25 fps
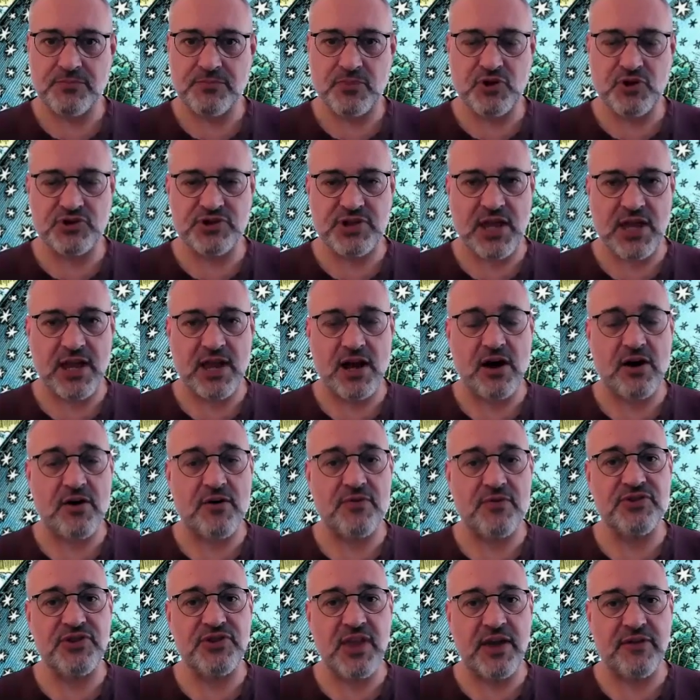because they are
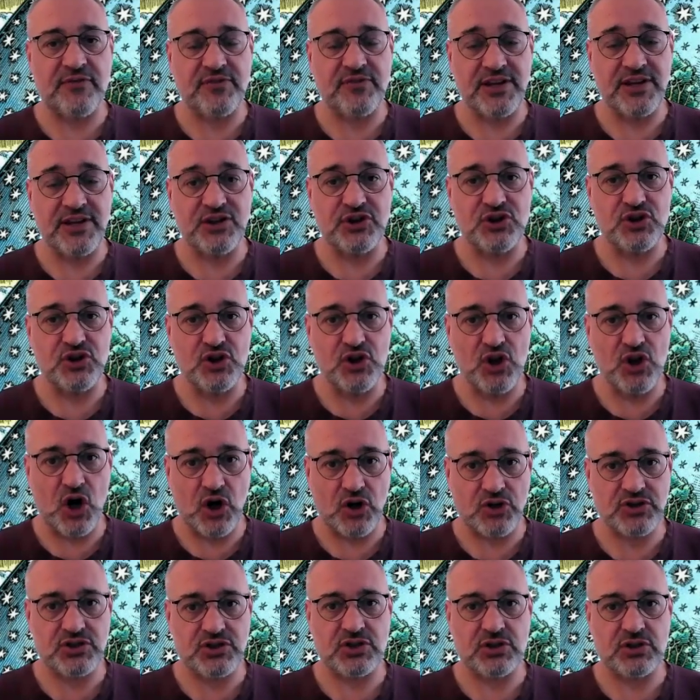definitely
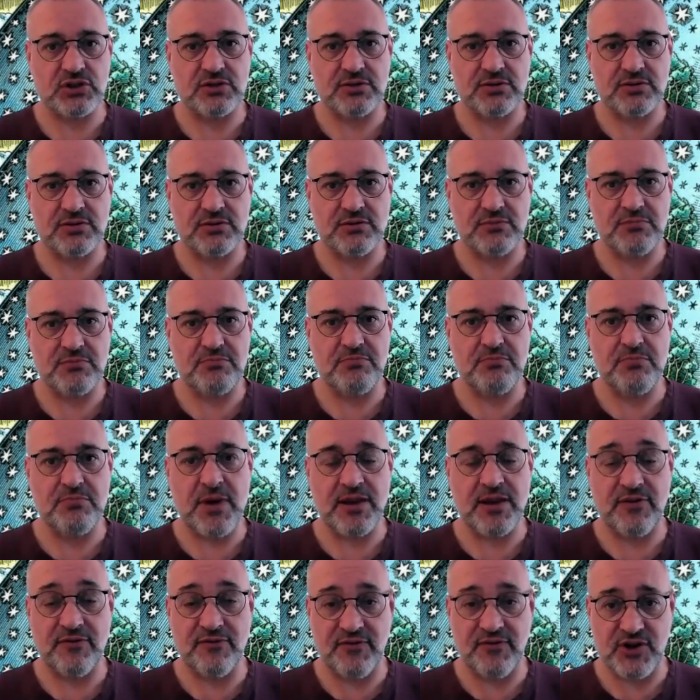not
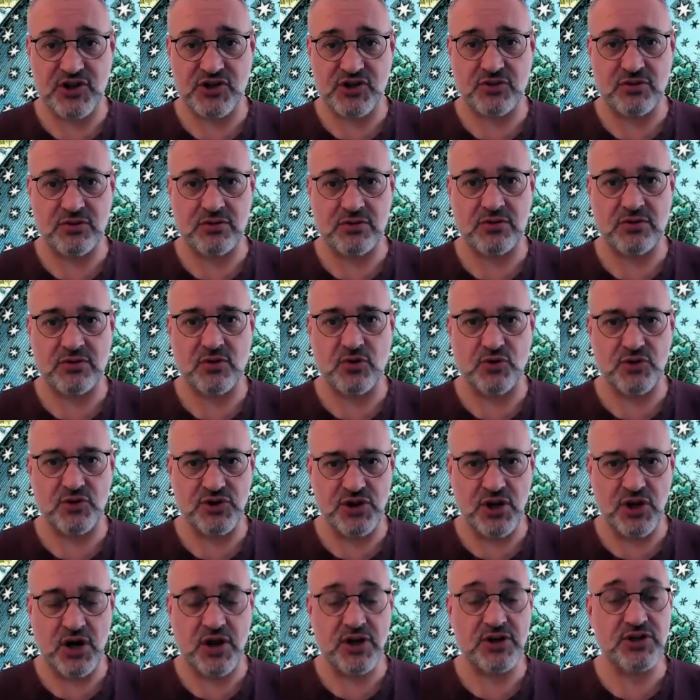beneficial or
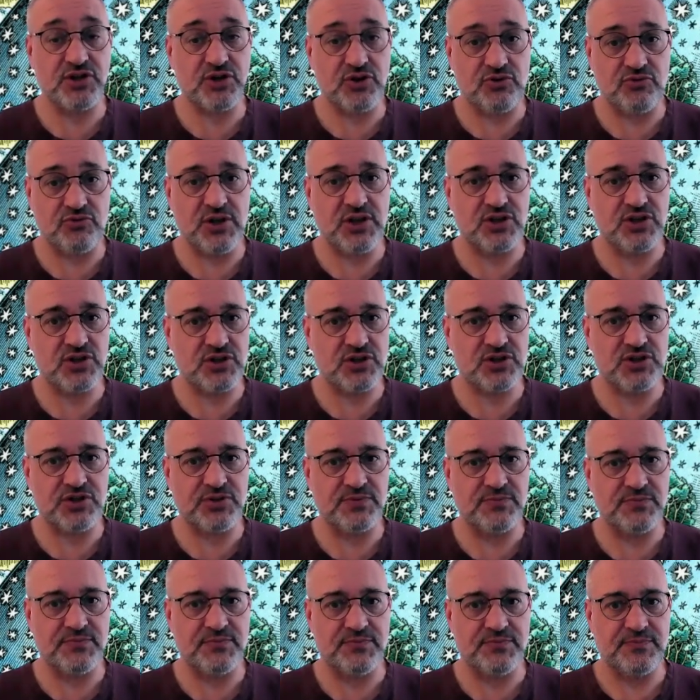nice creatures.
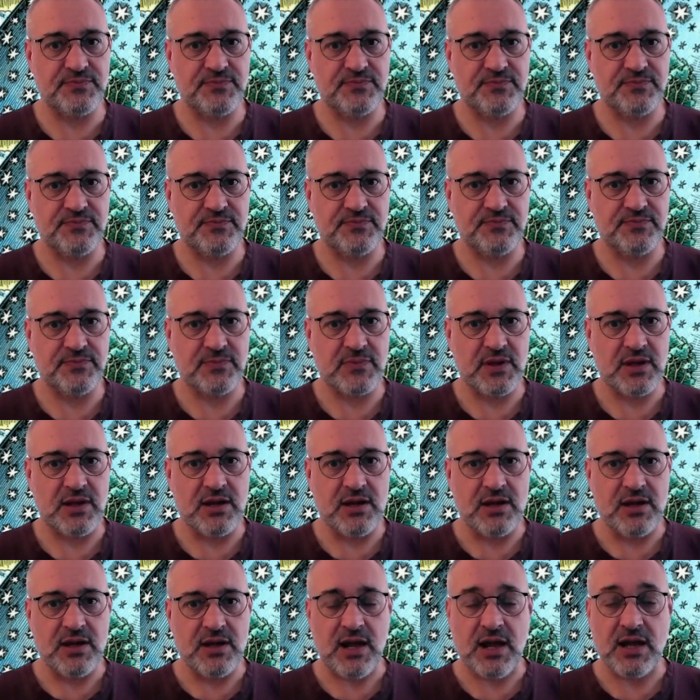
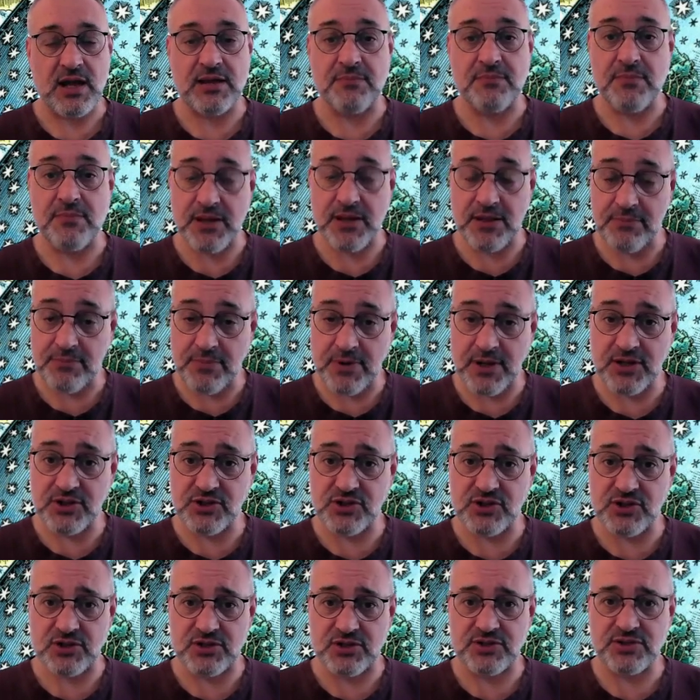And in many
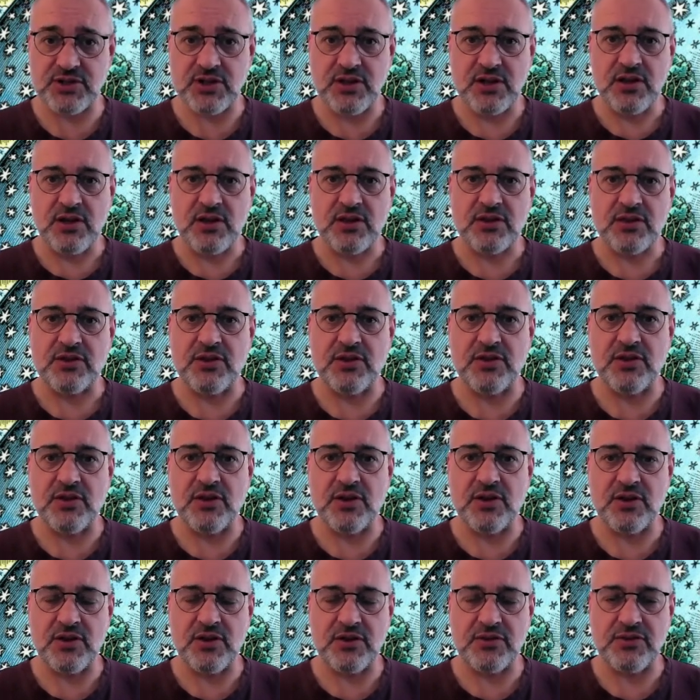pictures,
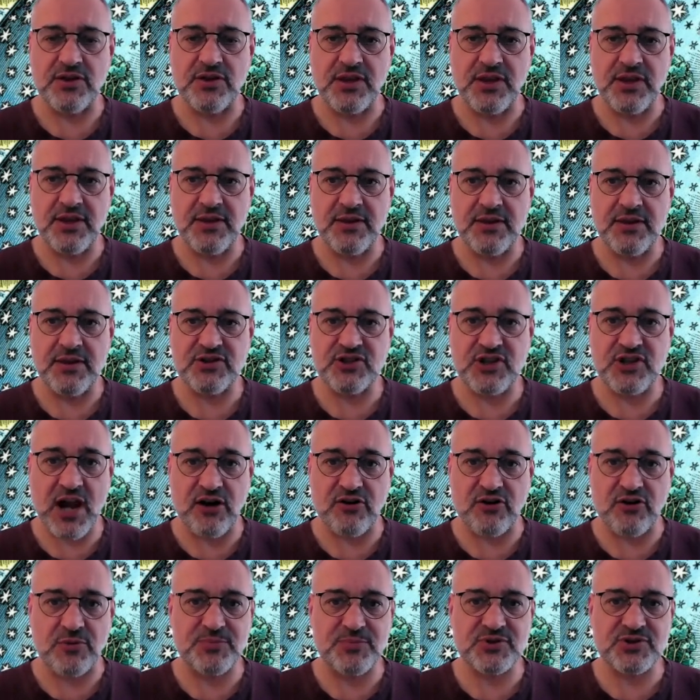the
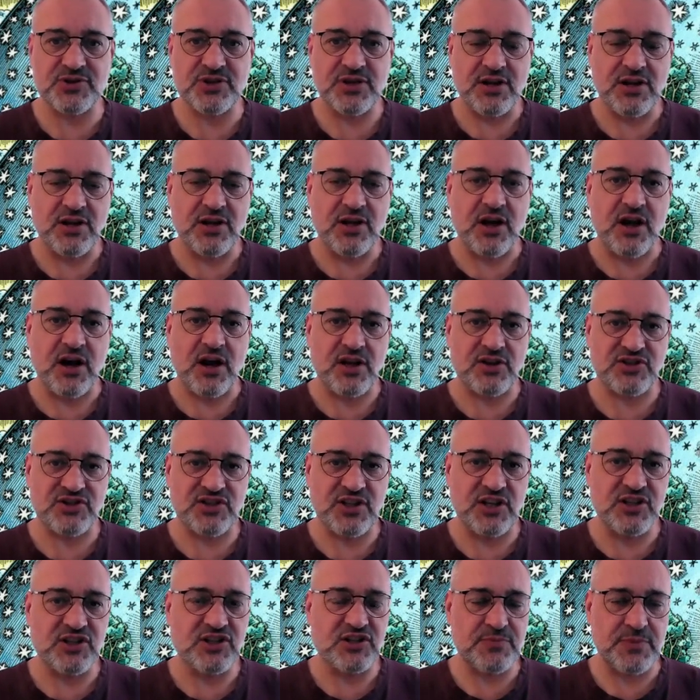cherubs are
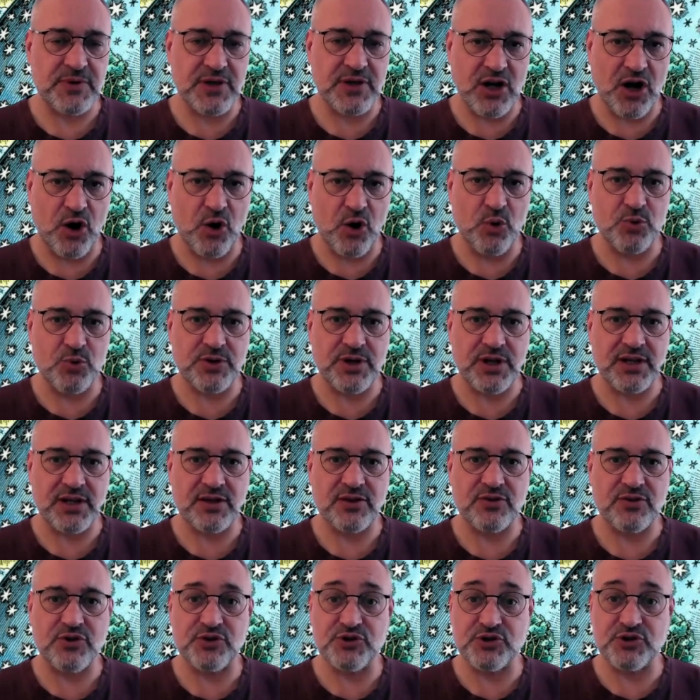seen to be
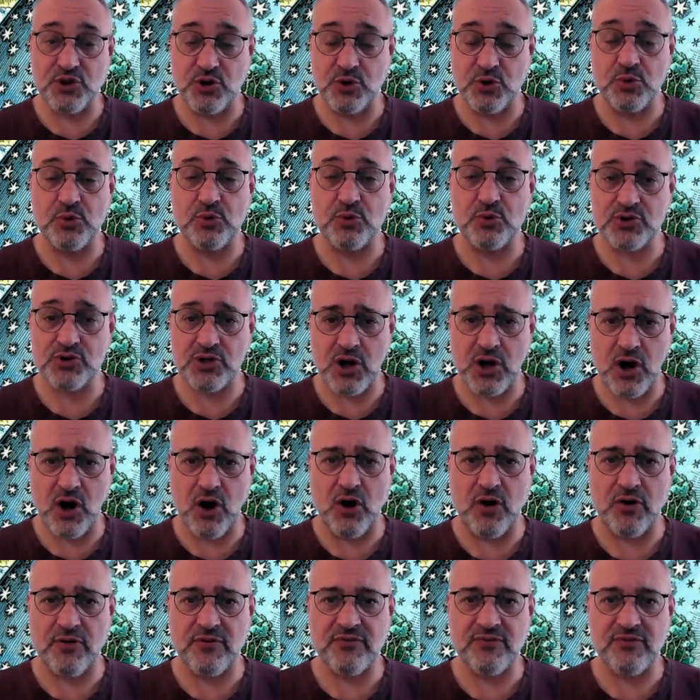holding the tools
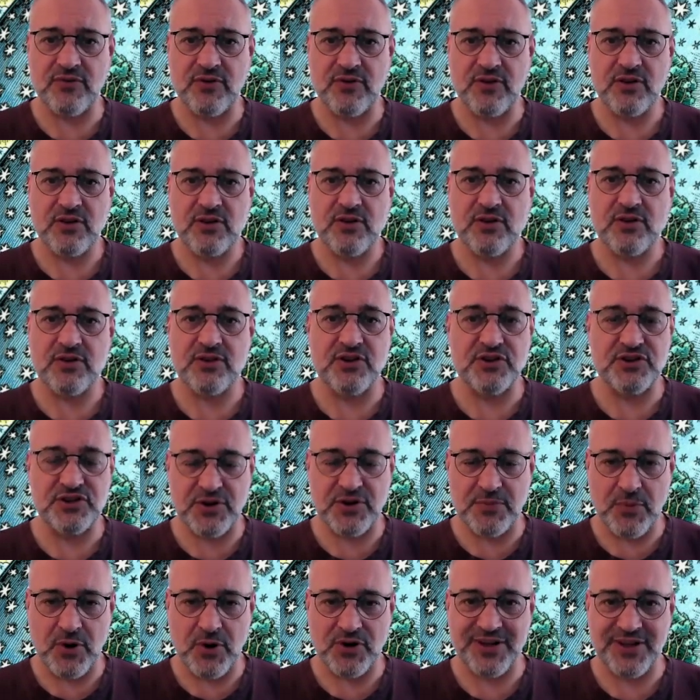of the
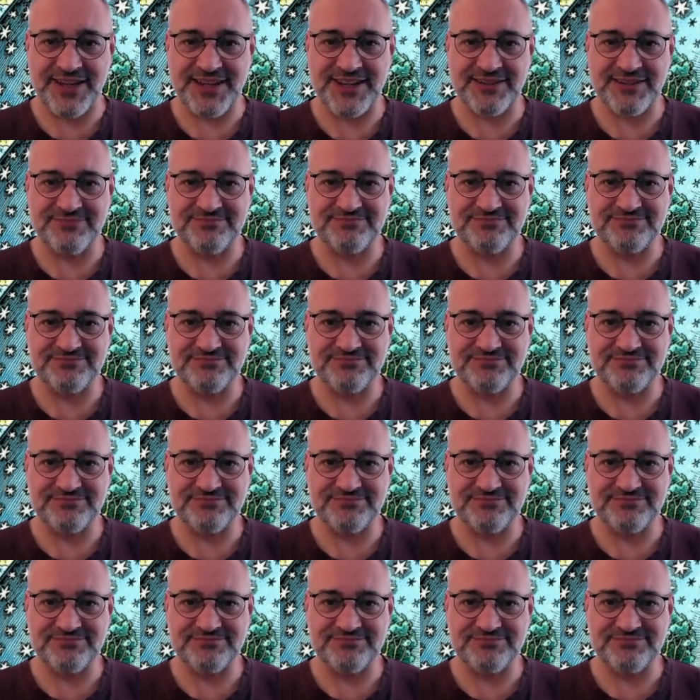demonic.